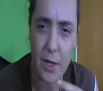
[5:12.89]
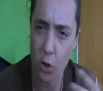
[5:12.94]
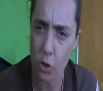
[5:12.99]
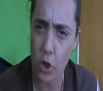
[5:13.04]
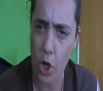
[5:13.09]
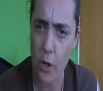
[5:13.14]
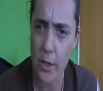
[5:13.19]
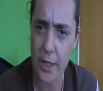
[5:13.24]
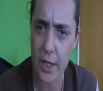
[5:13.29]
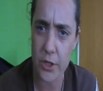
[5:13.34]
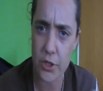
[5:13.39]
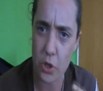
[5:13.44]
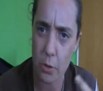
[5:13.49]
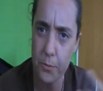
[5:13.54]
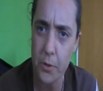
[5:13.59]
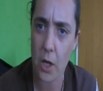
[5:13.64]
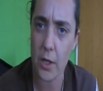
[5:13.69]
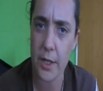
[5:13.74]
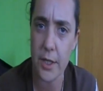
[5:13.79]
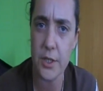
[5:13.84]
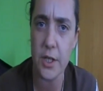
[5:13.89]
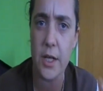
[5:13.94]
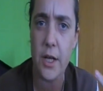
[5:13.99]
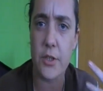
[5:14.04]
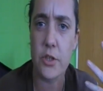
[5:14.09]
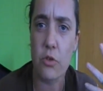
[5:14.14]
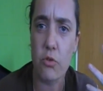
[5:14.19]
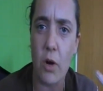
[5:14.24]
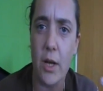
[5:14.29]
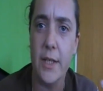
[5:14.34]
Oh, go and get a job, go and get, yeah,
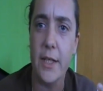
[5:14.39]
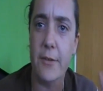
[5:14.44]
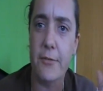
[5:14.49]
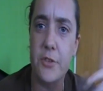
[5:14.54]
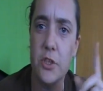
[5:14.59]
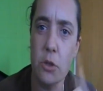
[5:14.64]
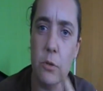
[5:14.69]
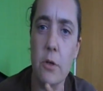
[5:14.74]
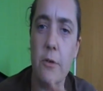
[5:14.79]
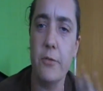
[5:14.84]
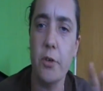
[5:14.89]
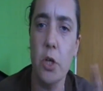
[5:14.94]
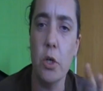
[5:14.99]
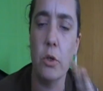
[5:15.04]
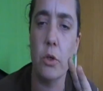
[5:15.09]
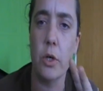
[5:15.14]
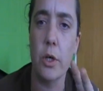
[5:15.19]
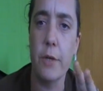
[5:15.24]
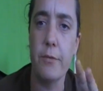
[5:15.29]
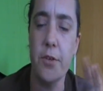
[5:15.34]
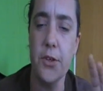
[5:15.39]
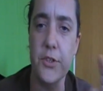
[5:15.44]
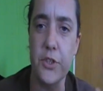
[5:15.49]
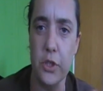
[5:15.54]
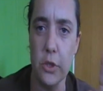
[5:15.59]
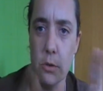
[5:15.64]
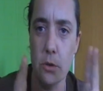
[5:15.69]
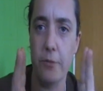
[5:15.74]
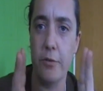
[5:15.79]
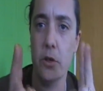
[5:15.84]
it's great. If there's
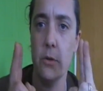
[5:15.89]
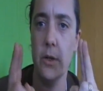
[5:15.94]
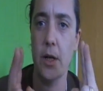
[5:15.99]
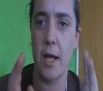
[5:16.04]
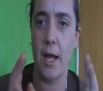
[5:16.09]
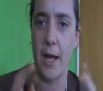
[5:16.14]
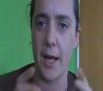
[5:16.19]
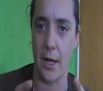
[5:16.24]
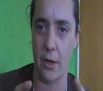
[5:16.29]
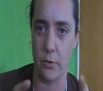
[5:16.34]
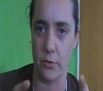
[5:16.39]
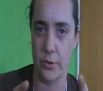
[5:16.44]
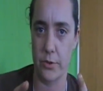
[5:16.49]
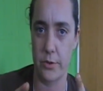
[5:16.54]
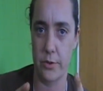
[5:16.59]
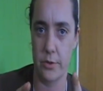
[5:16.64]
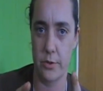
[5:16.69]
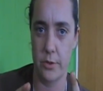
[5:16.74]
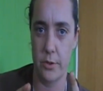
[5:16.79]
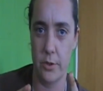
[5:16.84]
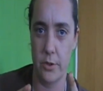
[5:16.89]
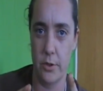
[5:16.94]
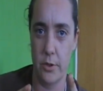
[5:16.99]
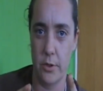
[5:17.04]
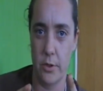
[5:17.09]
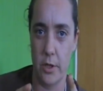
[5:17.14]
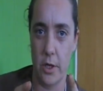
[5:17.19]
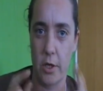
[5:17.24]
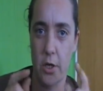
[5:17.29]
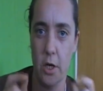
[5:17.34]
2 of you in a house,
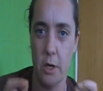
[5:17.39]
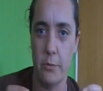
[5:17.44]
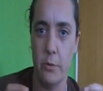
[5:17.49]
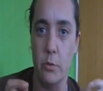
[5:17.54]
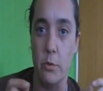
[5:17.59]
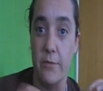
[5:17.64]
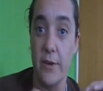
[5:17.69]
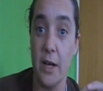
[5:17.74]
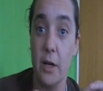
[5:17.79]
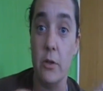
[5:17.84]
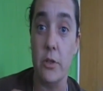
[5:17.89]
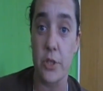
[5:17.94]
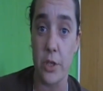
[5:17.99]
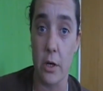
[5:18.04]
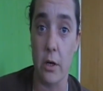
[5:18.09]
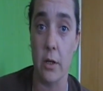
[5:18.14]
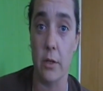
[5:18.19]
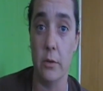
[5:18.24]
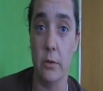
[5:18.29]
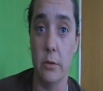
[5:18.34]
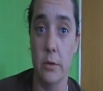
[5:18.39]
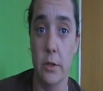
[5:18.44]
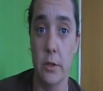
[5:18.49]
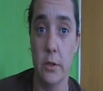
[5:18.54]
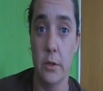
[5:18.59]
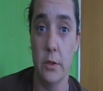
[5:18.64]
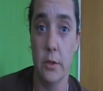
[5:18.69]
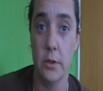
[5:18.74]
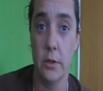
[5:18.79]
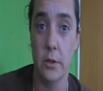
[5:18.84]
a couple without a child,
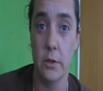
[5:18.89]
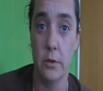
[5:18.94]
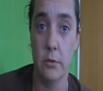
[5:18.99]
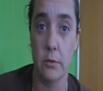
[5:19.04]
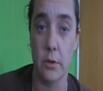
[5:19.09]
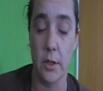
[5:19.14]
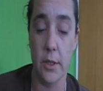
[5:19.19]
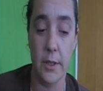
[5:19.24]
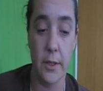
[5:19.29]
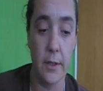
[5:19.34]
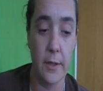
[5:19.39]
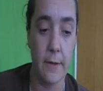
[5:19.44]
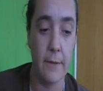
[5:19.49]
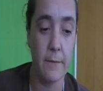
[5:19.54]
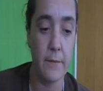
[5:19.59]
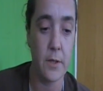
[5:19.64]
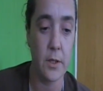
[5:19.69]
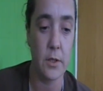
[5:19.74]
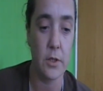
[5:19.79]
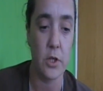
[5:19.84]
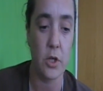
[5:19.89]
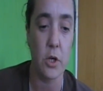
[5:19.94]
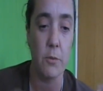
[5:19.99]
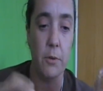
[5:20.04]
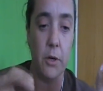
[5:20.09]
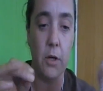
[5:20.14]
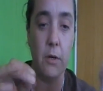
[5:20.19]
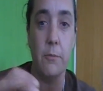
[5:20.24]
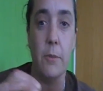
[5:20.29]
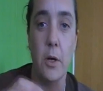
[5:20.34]
right, you can
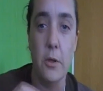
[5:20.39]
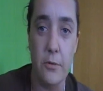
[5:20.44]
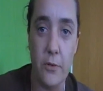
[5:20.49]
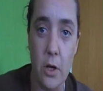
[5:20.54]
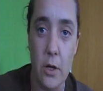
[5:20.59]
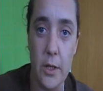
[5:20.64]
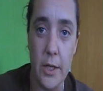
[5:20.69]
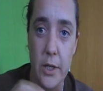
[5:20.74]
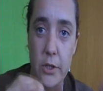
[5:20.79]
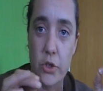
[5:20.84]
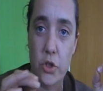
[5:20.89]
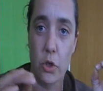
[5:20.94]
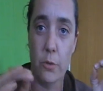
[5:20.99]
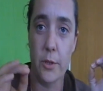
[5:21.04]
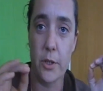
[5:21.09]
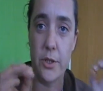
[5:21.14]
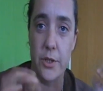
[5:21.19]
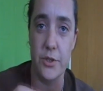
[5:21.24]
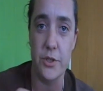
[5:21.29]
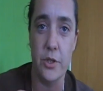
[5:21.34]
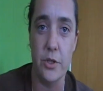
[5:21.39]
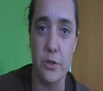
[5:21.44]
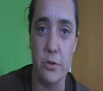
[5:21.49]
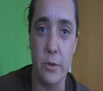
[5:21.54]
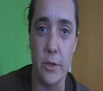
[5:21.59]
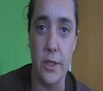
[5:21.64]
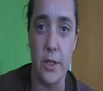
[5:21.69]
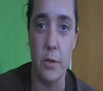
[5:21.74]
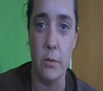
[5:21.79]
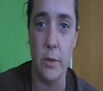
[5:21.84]
both go and get a job earning
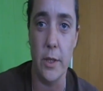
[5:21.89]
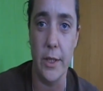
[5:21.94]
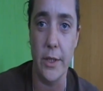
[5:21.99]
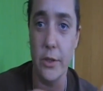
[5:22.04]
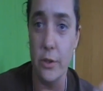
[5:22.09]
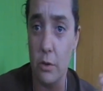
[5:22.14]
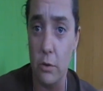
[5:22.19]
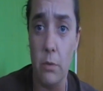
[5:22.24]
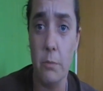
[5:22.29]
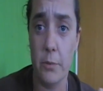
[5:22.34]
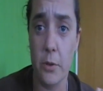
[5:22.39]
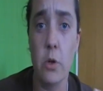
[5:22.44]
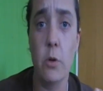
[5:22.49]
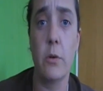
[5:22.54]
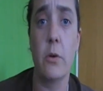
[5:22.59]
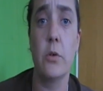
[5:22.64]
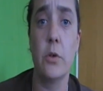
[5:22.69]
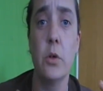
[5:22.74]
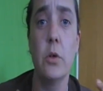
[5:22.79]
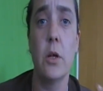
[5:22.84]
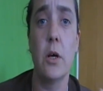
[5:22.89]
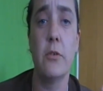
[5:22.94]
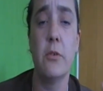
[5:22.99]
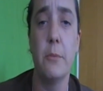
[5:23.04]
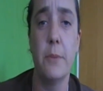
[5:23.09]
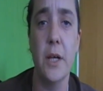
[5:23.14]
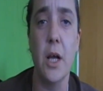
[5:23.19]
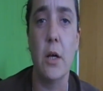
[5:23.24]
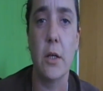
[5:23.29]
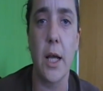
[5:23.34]
$2.20 a week. Your life
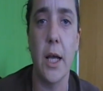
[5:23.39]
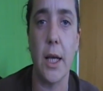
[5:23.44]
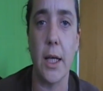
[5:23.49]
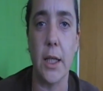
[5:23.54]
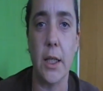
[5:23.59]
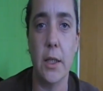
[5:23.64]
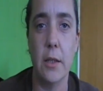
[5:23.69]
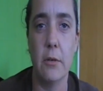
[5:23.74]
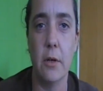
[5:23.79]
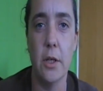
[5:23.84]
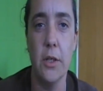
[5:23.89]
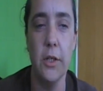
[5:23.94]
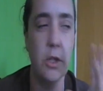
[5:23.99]
will be okay, right?